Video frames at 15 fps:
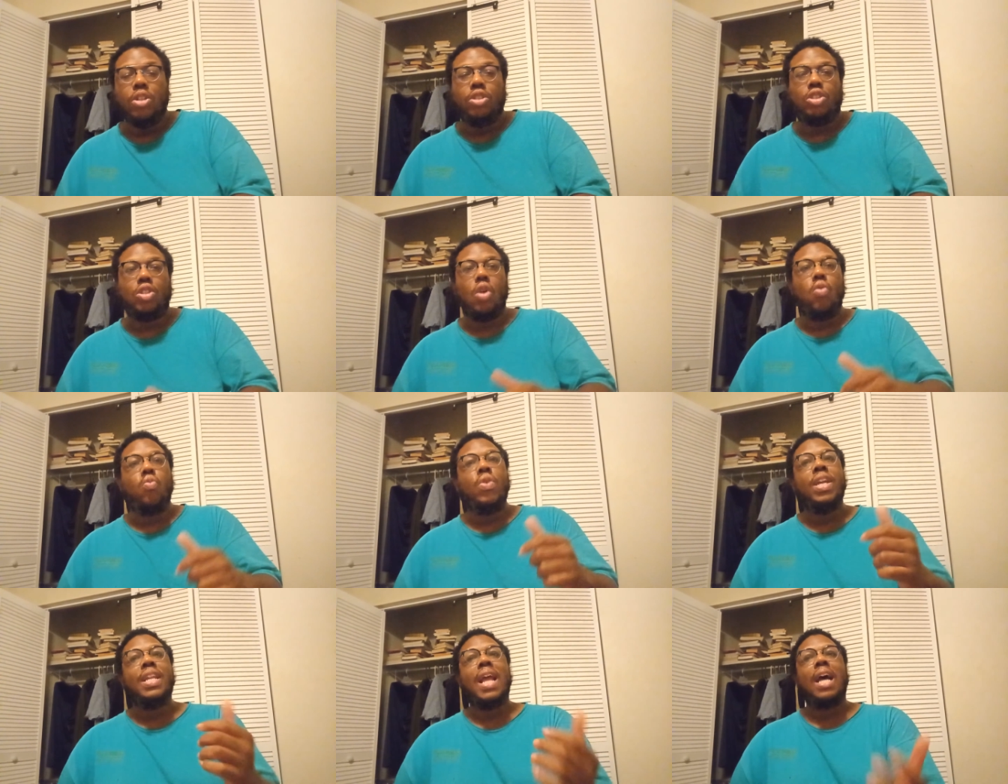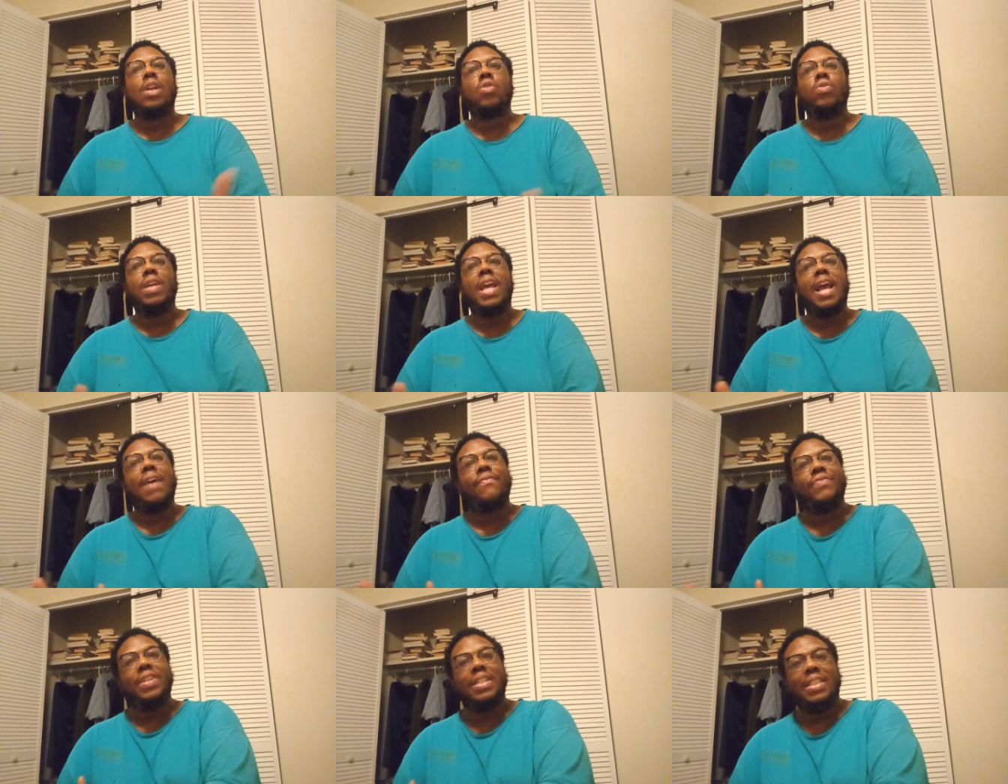So we not only
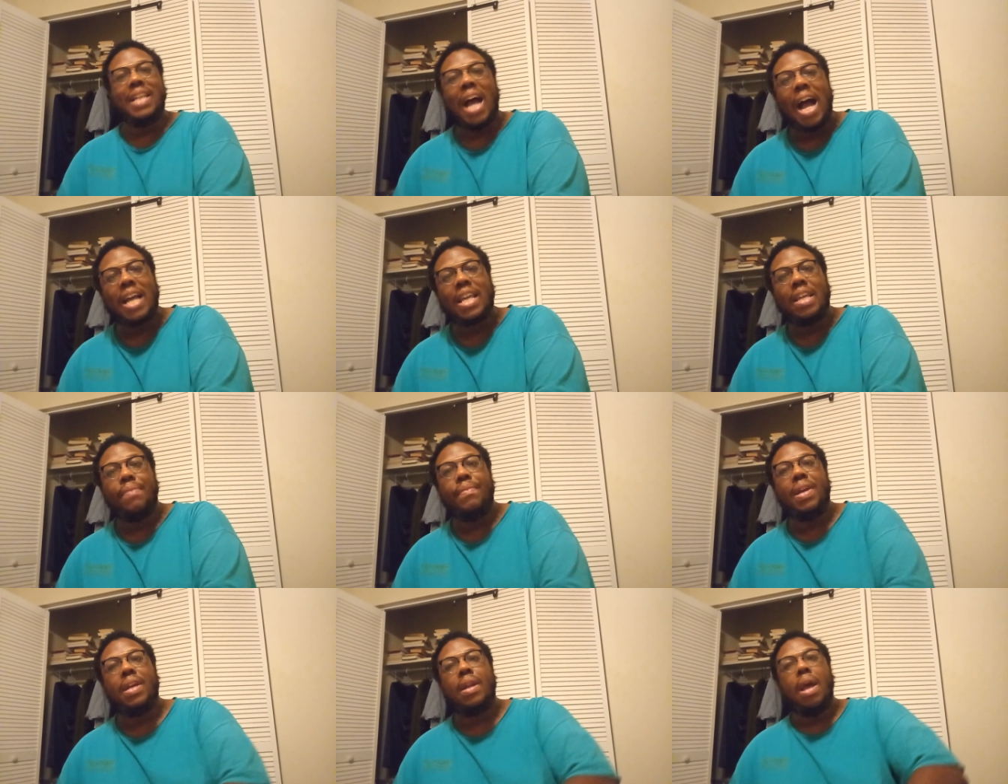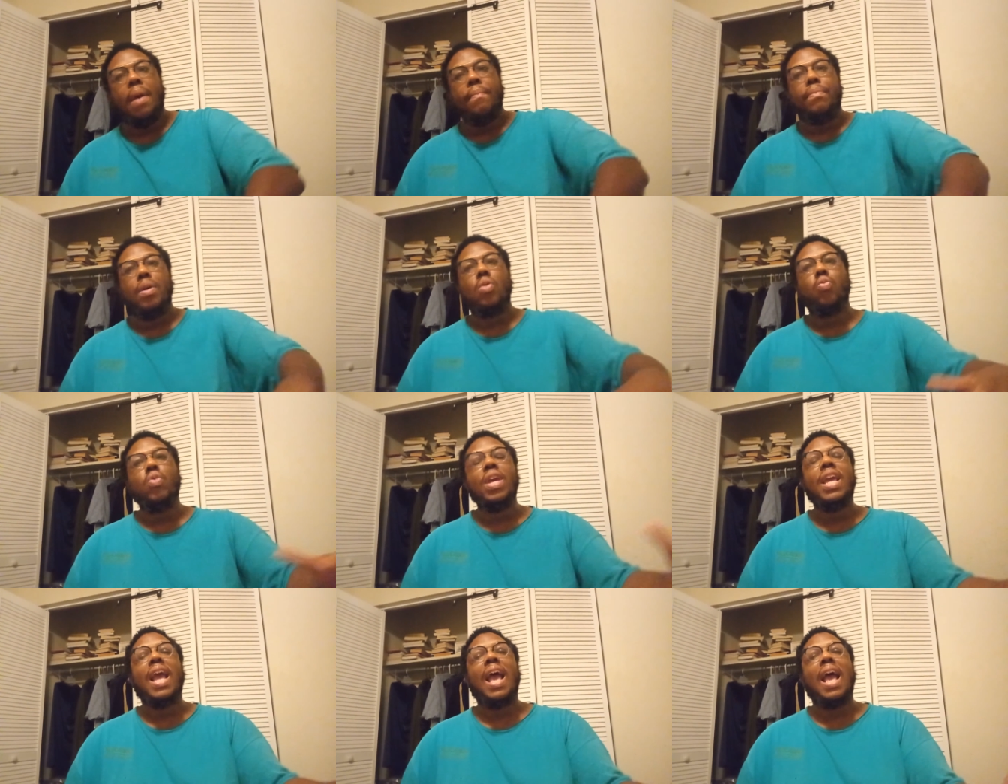have the document, but
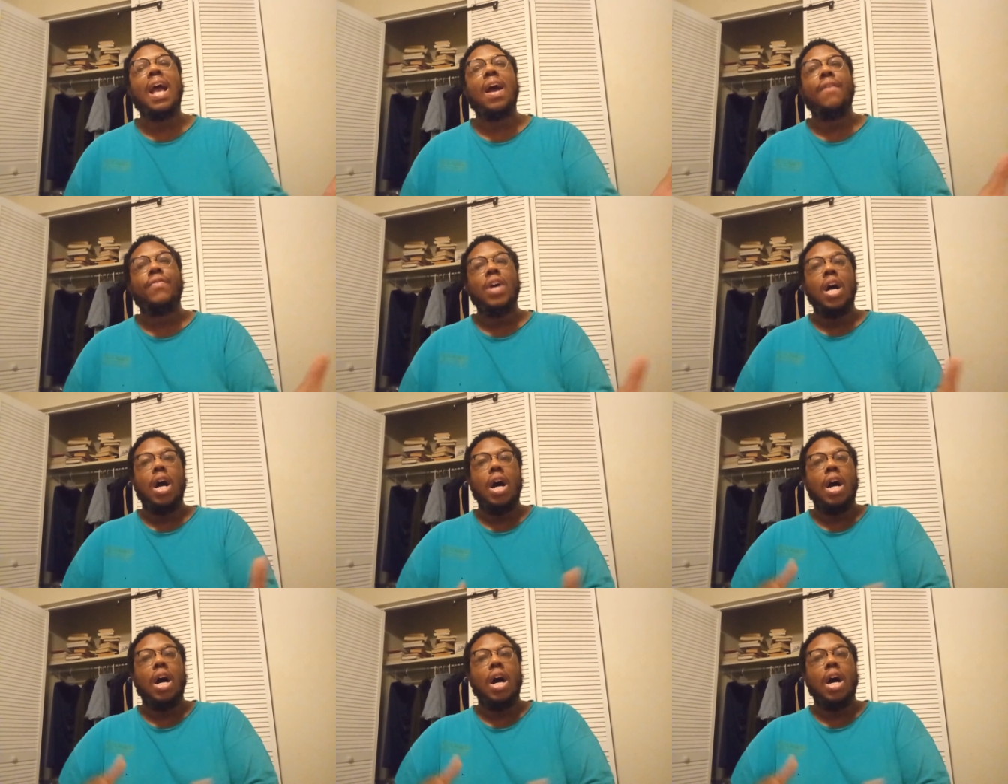we have